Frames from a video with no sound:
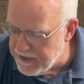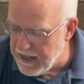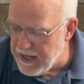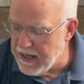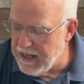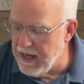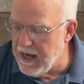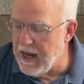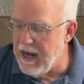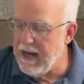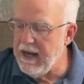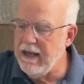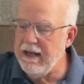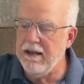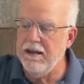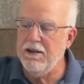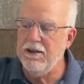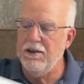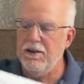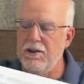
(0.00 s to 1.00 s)
I
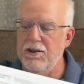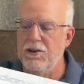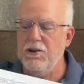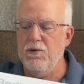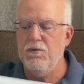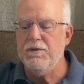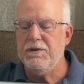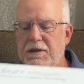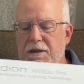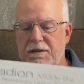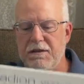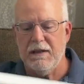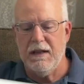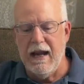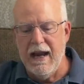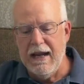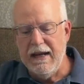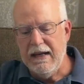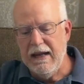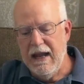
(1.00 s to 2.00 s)
use this
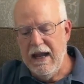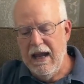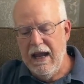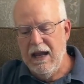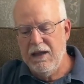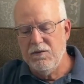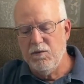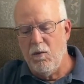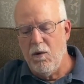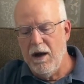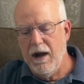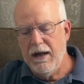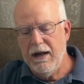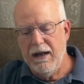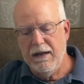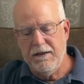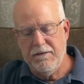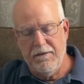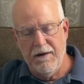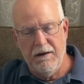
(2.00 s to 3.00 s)
light. Is one,
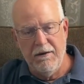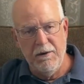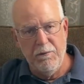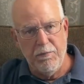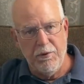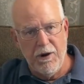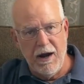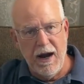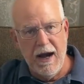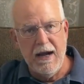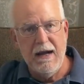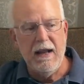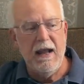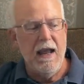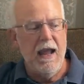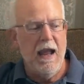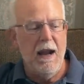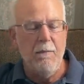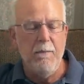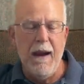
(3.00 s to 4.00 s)
it's very bright.
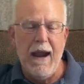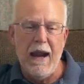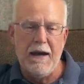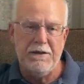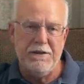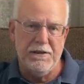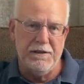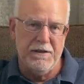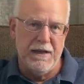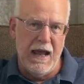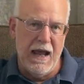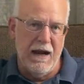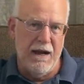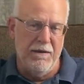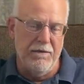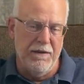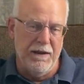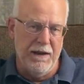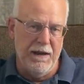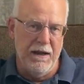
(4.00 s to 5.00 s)
It matches that
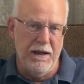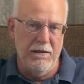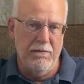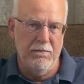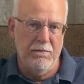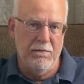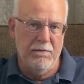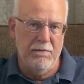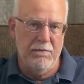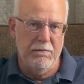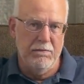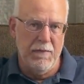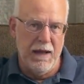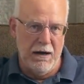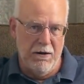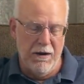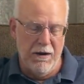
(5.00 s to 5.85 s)
of the metal